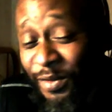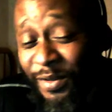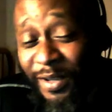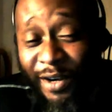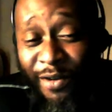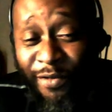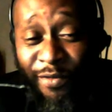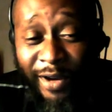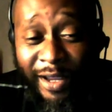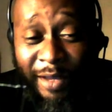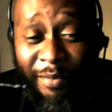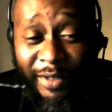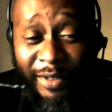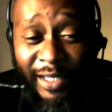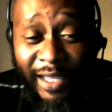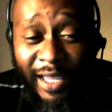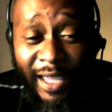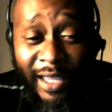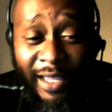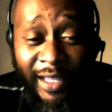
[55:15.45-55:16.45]
Dude got to rape
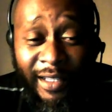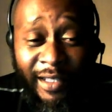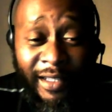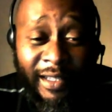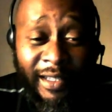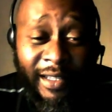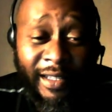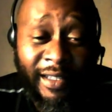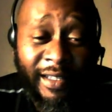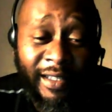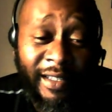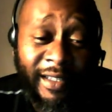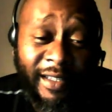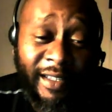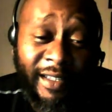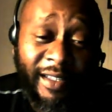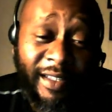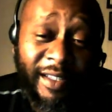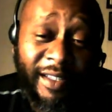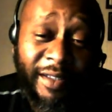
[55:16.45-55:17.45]
his head.
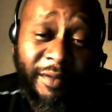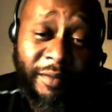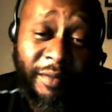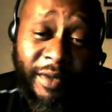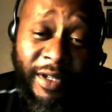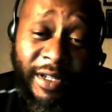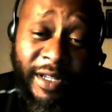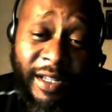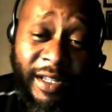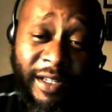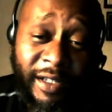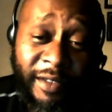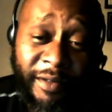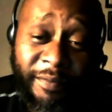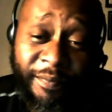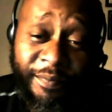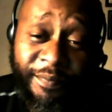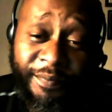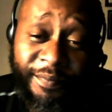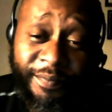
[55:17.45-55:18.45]

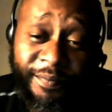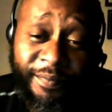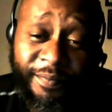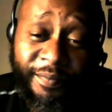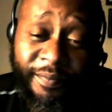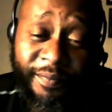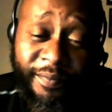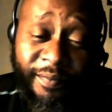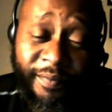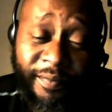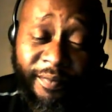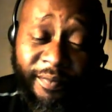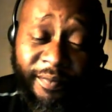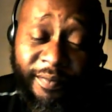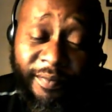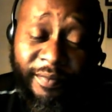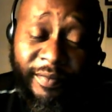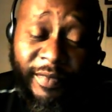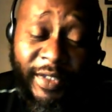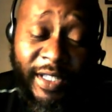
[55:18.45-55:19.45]
But,
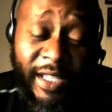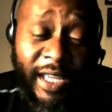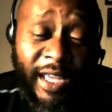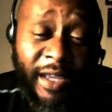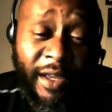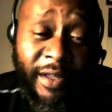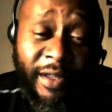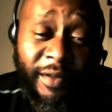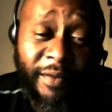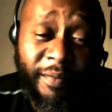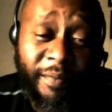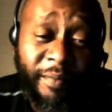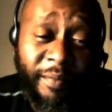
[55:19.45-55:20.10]
yeah.